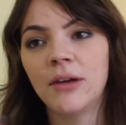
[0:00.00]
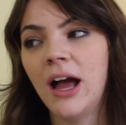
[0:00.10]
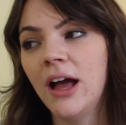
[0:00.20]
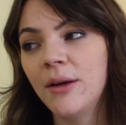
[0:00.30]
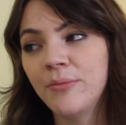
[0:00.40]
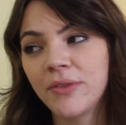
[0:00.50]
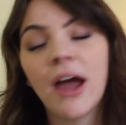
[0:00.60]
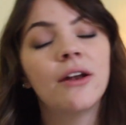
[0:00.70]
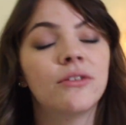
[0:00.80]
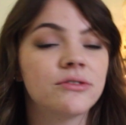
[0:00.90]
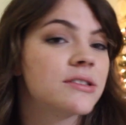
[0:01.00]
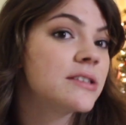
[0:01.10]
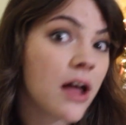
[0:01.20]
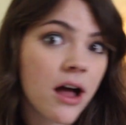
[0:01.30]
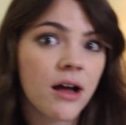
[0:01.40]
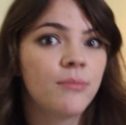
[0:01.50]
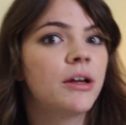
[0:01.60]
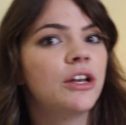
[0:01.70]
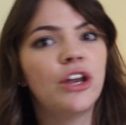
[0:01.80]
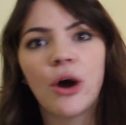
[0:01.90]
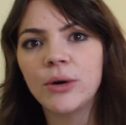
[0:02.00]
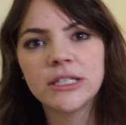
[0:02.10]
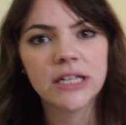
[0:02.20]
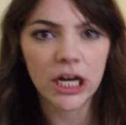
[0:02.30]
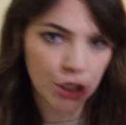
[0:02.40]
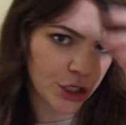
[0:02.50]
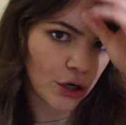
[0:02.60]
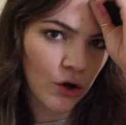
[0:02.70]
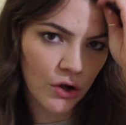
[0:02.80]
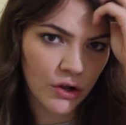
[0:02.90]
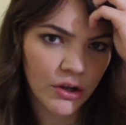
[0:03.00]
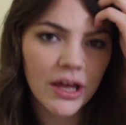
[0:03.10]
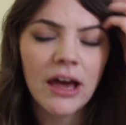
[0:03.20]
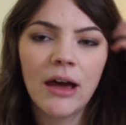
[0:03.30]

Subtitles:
I know there's some, no, it's not good at all,